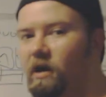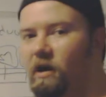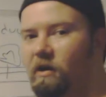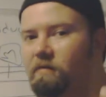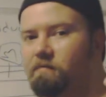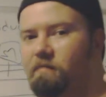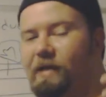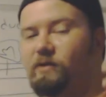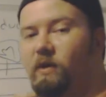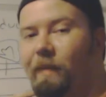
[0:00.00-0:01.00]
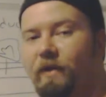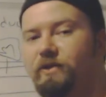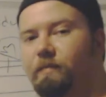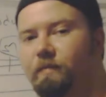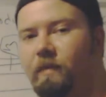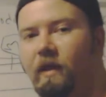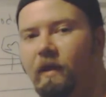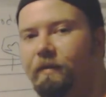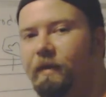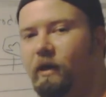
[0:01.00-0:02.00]
are, as you would imagine,
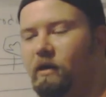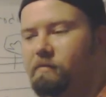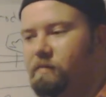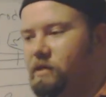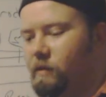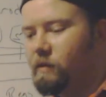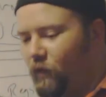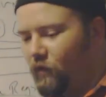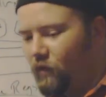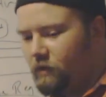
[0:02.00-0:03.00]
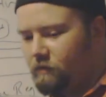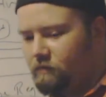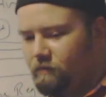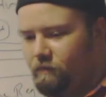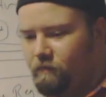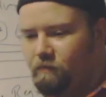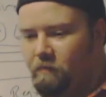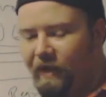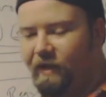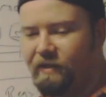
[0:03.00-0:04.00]
they are simple
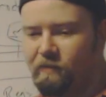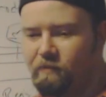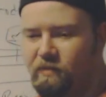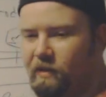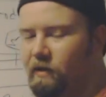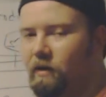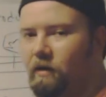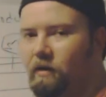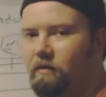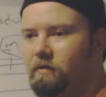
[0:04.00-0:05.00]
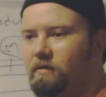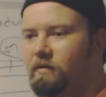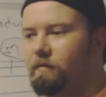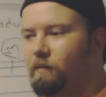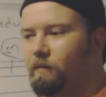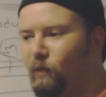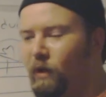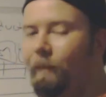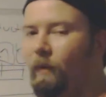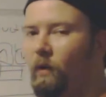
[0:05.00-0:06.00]
mechanisms that are
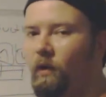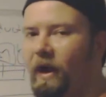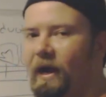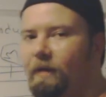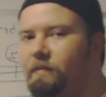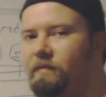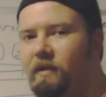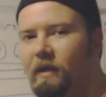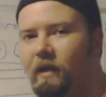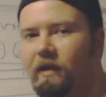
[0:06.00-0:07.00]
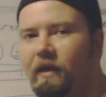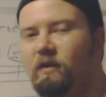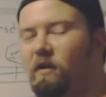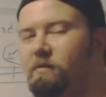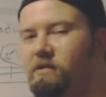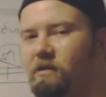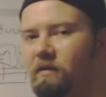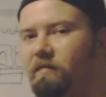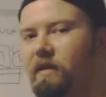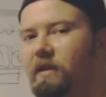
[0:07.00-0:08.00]
pre-programmed in terms
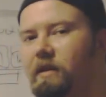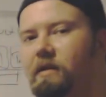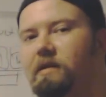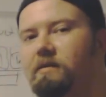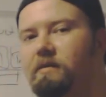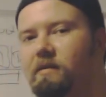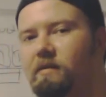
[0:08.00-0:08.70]
of the